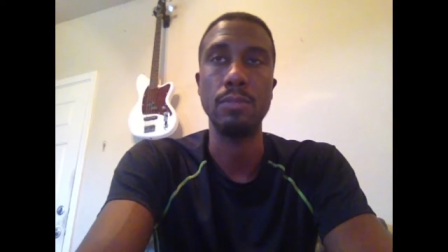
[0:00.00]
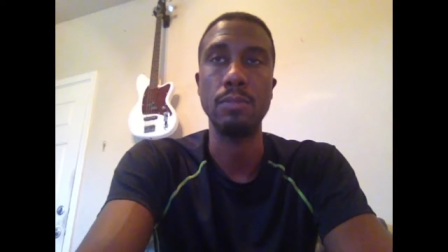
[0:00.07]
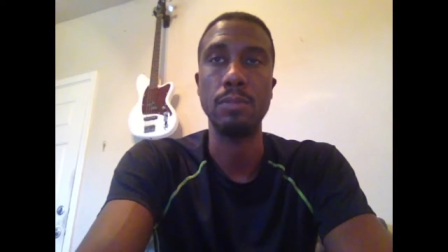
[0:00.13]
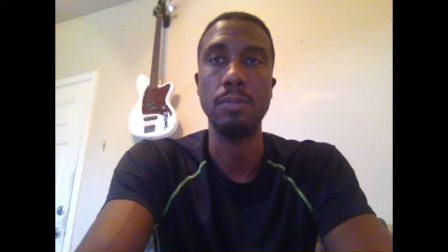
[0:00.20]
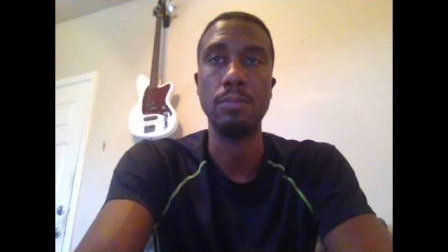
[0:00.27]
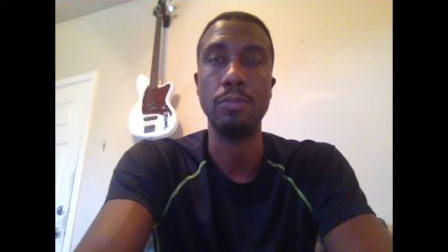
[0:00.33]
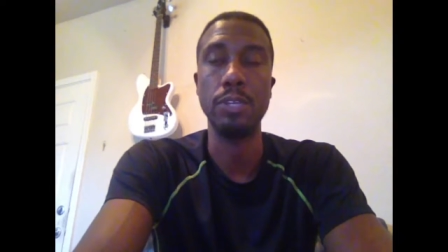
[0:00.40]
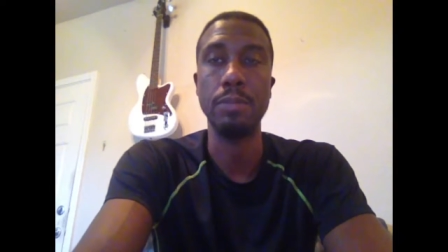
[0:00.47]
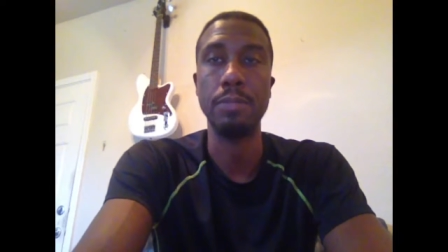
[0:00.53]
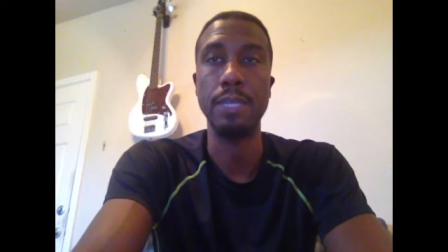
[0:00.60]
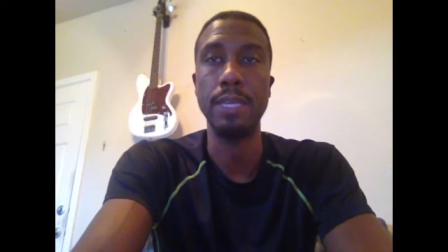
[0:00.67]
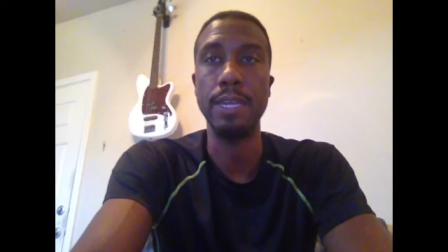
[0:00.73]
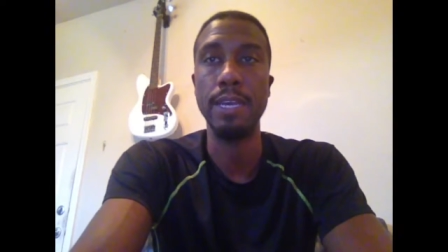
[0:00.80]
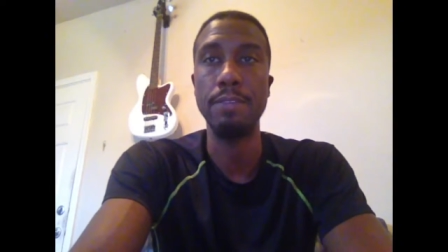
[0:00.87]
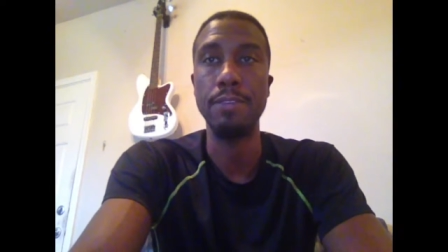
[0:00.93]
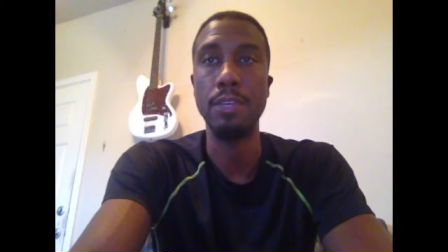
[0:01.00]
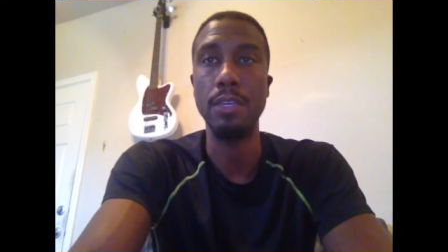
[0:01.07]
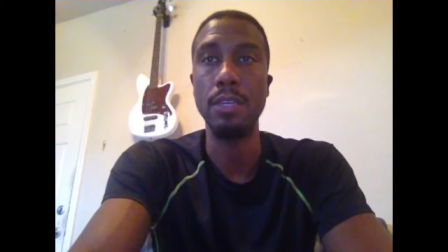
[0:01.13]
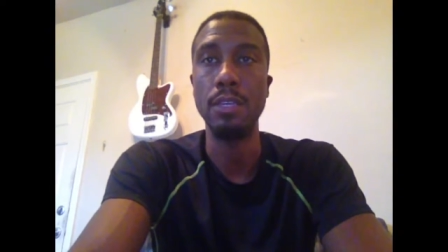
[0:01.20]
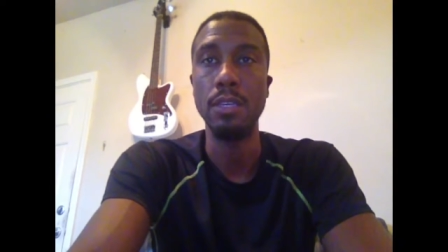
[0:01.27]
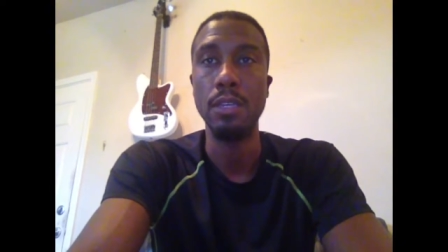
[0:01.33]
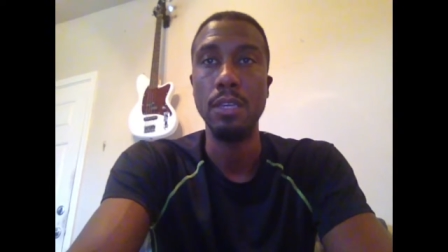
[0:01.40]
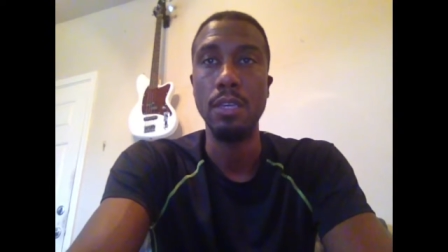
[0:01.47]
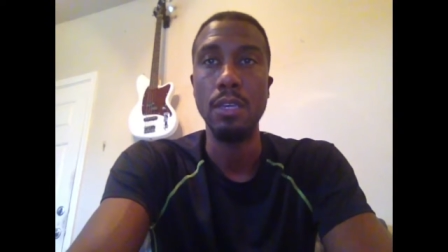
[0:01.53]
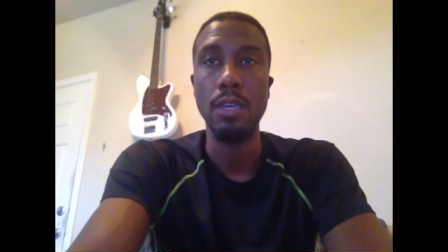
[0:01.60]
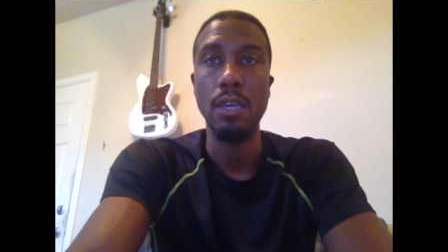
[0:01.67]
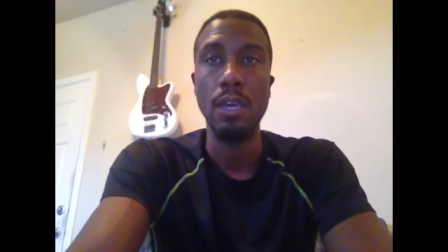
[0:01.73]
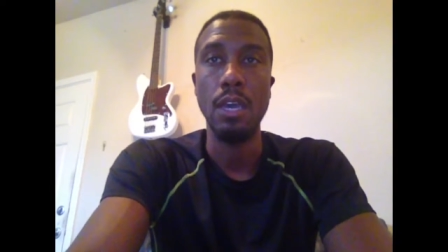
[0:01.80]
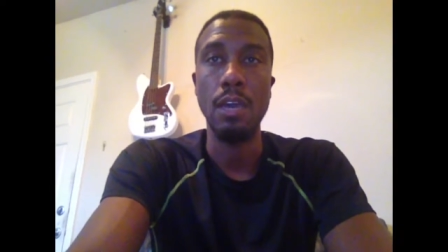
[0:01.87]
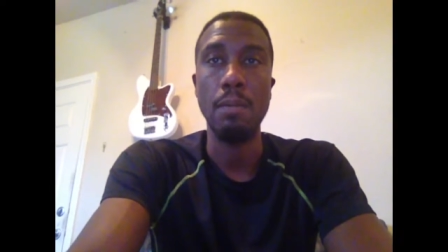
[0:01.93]
I'm going to bring up the NIV.
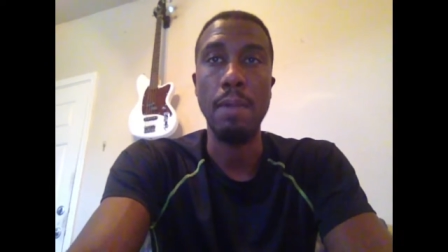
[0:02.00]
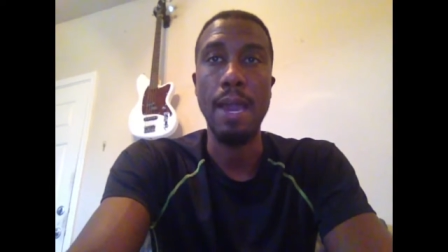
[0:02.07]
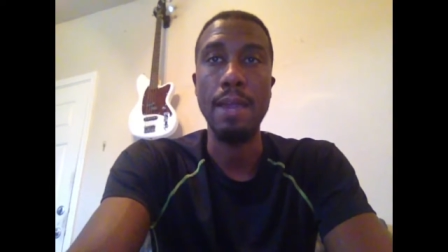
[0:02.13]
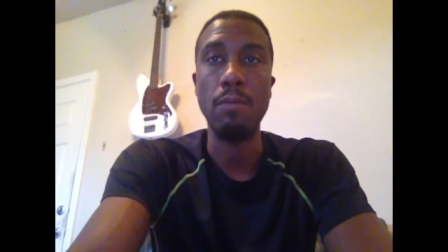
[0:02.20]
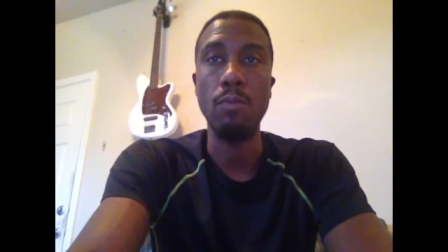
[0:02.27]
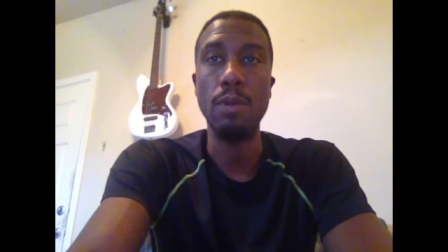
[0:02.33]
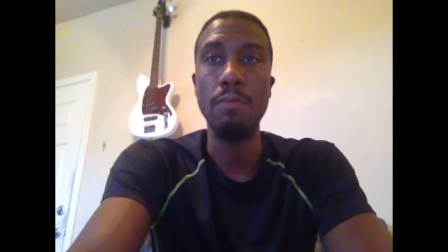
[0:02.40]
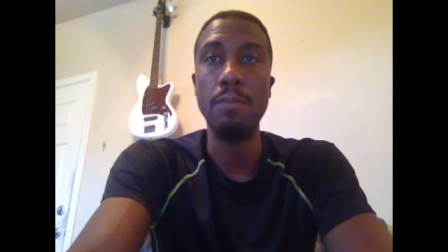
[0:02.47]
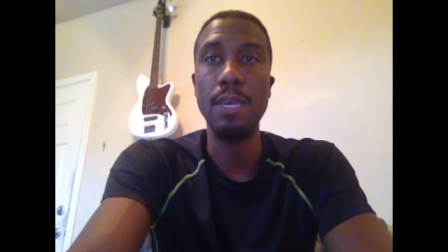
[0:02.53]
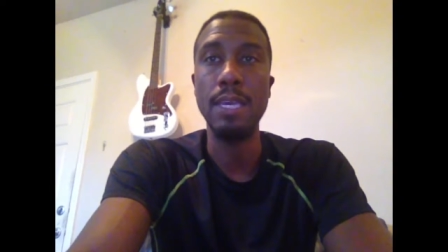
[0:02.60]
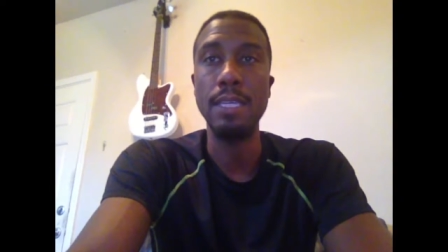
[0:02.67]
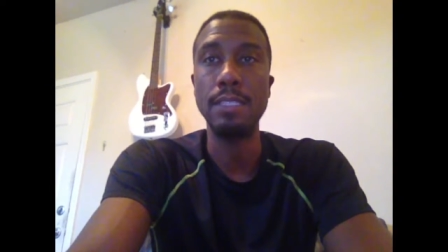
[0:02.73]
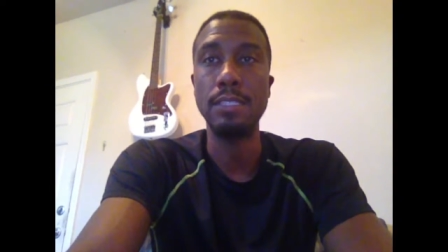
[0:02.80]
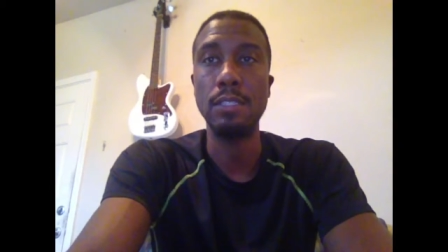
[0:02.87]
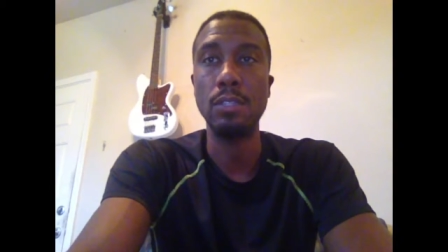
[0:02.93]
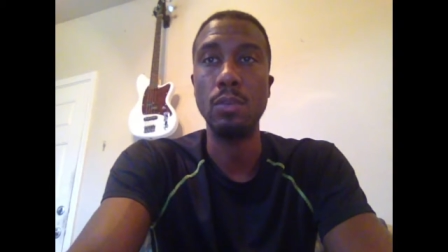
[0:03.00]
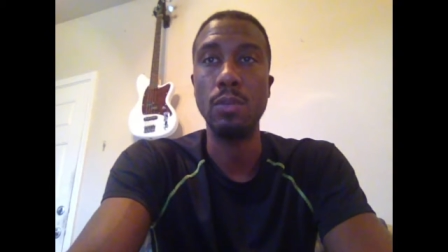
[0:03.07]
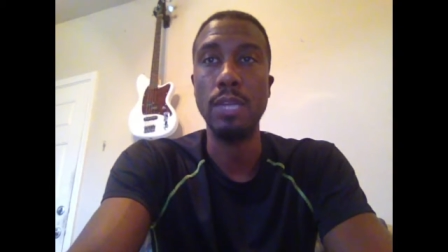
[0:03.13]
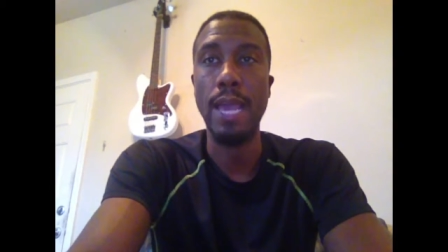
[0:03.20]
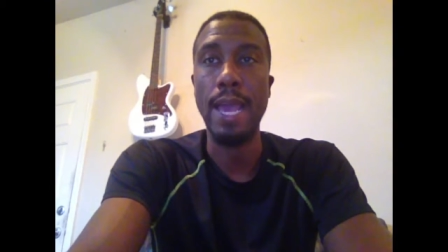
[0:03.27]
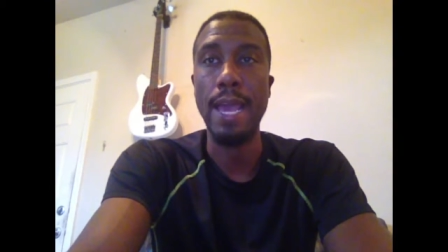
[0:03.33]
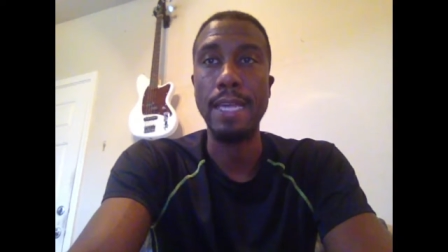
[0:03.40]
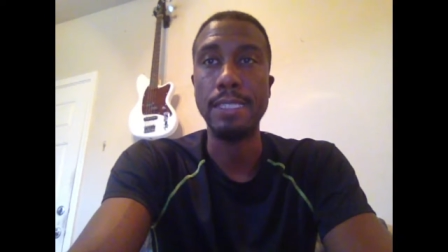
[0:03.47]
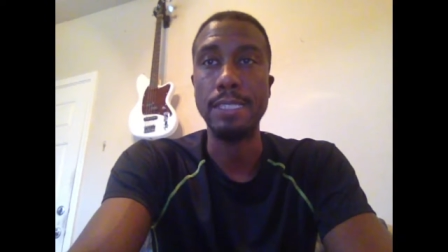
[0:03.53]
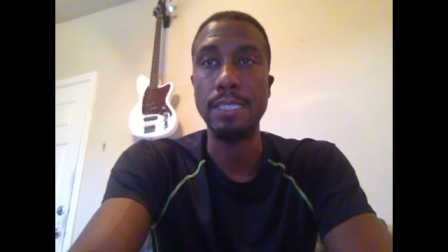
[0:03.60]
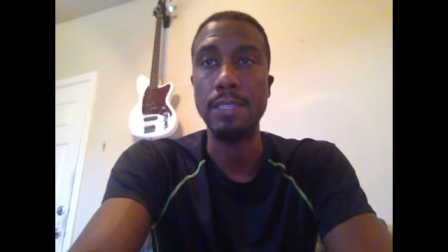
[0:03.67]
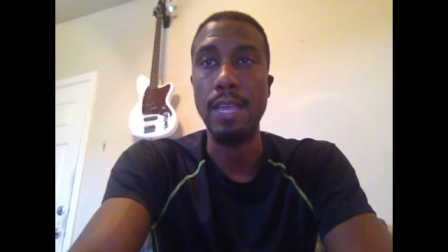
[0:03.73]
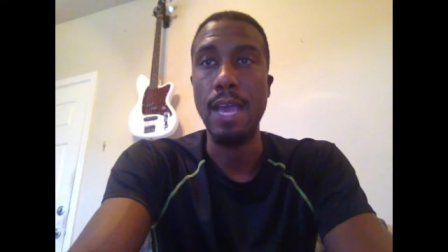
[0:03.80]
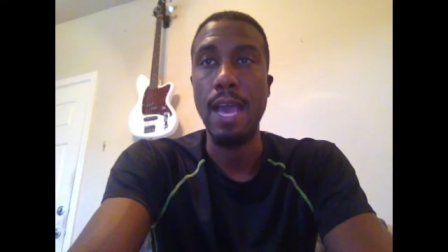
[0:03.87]
By what means, the Lord asked,